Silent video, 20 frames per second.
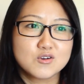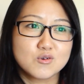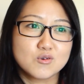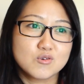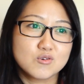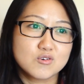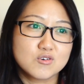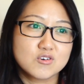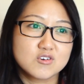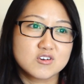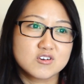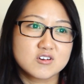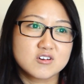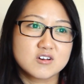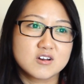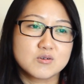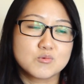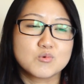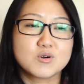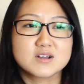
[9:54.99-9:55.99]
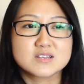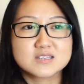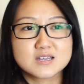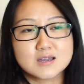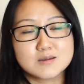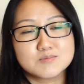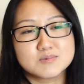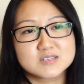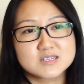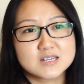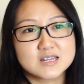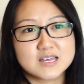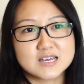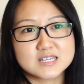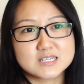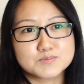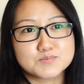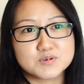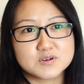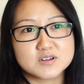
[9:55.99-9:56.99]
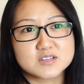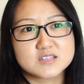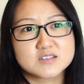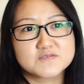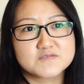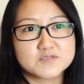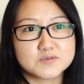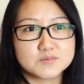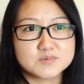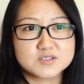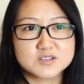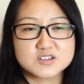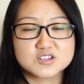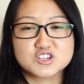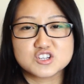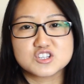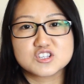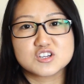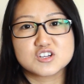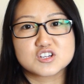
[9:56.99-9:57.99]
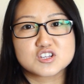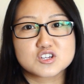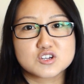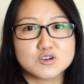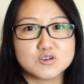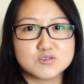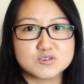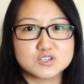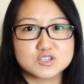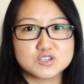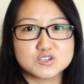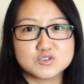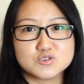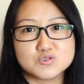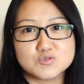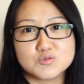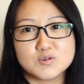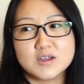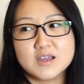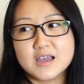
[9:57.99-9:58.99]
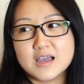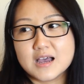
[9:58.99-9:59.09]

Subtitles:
Or what time is the last bus from such and such go to?